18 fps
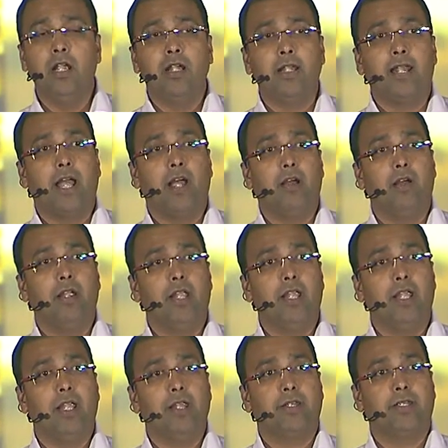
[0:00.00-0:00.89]
Now,
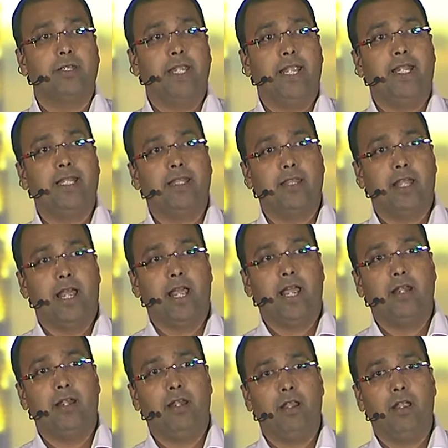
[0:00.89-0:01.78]
take
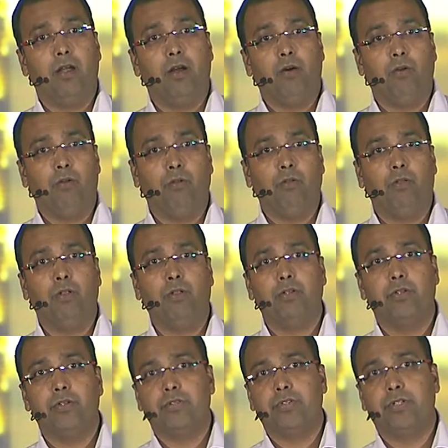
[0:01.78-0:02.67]
that, all, all
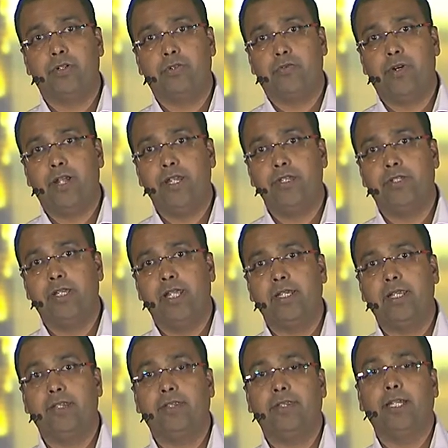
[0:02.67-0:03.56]
those trends,
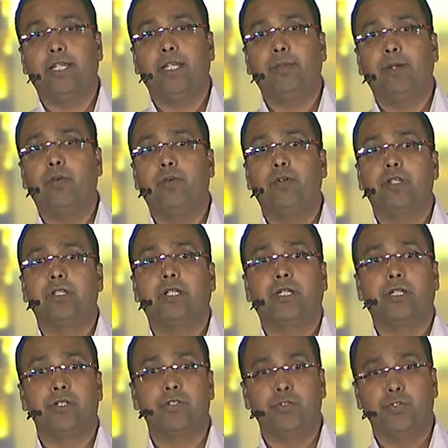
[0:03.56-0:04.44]
and then think about what the
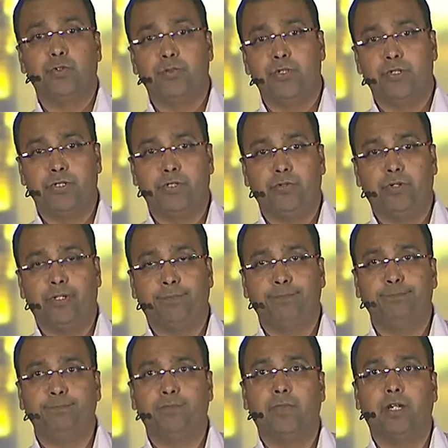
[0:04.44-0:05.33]
consumer is doing.
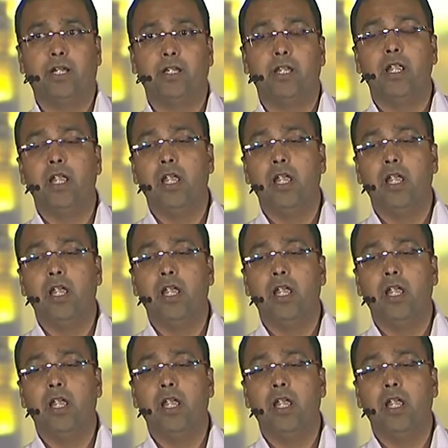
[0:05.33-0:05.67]
Right?